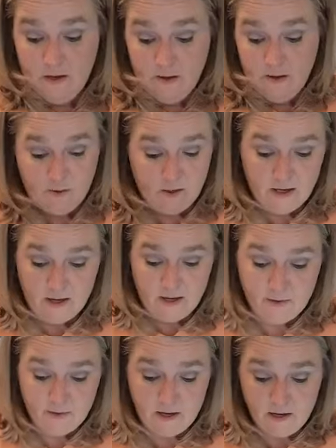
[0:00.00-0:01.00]
I'm going to keep
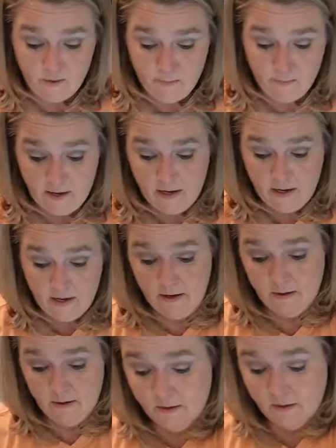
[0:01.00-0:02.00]
that yellow paint
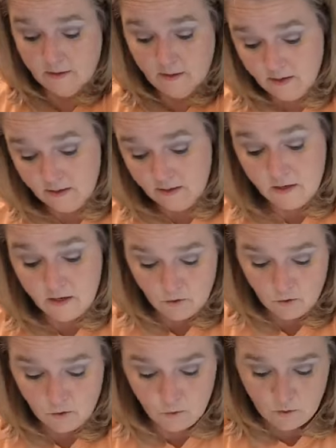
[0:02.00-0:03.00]
out because I
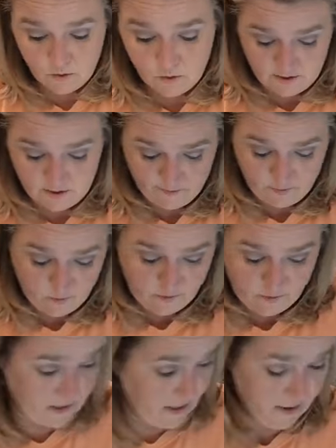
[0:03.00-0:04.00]
know I'm going
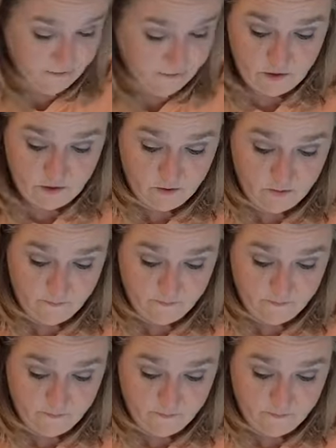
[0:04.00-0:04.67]
to have to